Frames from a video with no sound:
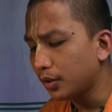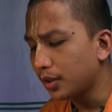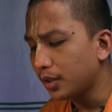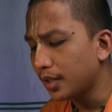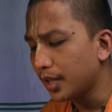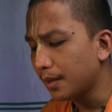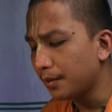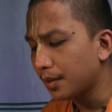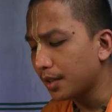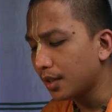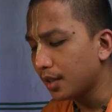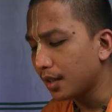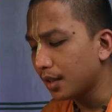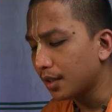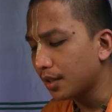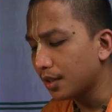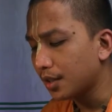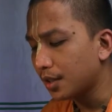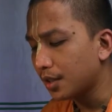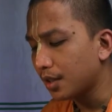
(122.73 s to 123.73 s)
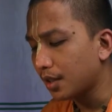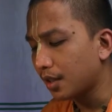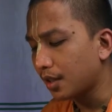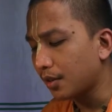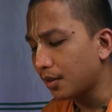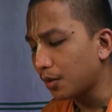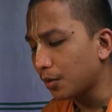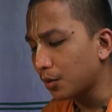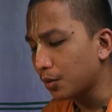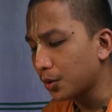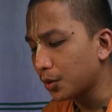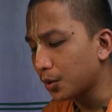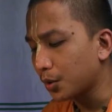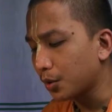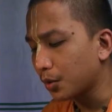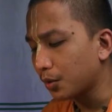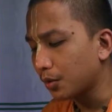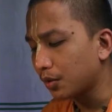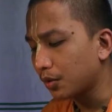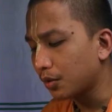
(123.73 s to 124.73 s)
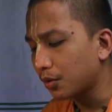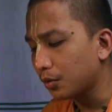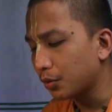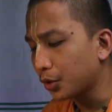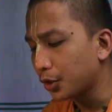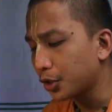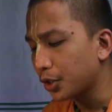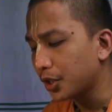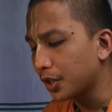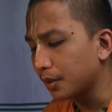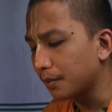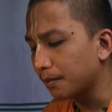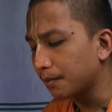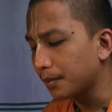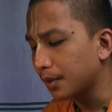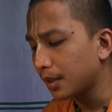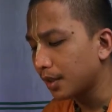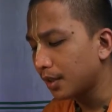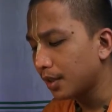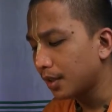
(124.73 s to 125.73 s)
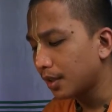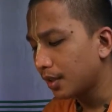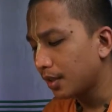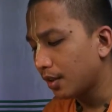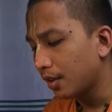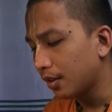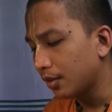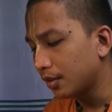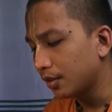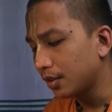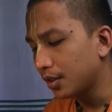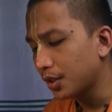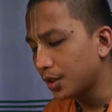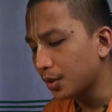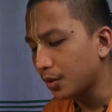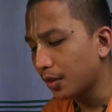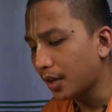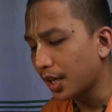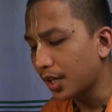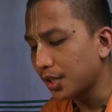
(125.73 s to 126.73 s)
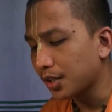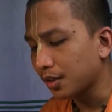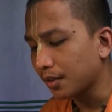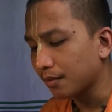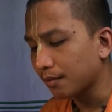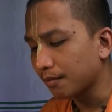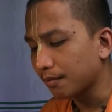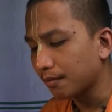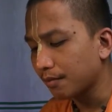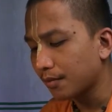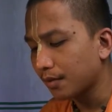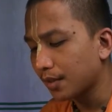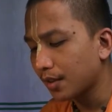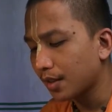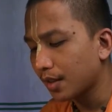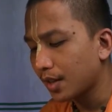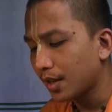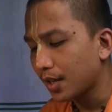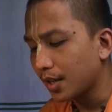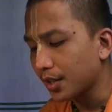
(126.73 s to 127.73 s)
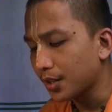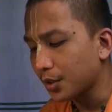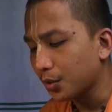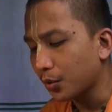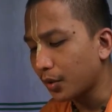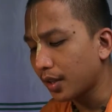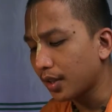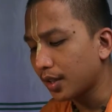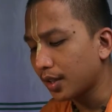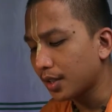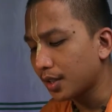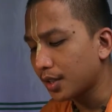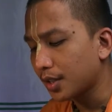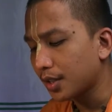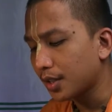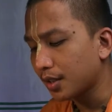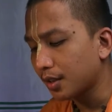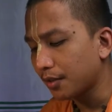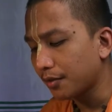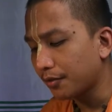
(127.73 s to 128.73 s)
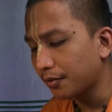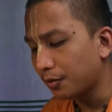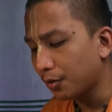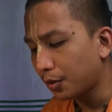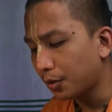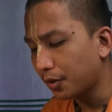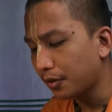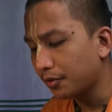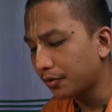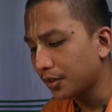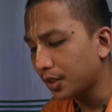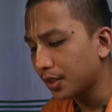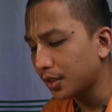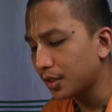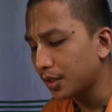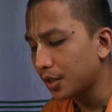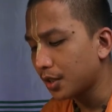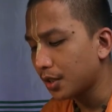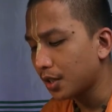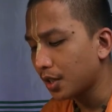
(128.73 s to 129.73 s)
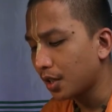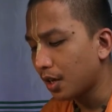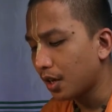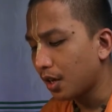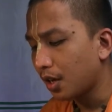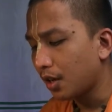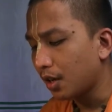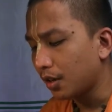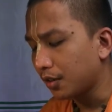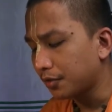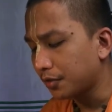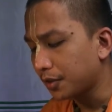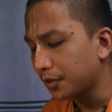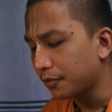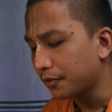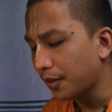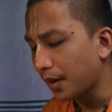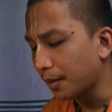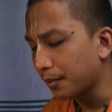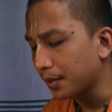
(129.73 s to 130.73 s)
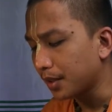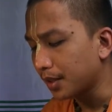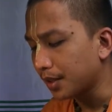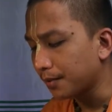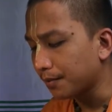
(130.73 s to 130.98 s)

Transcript: demigods are also worshipped on this occasion, as well as the forefathers of the family.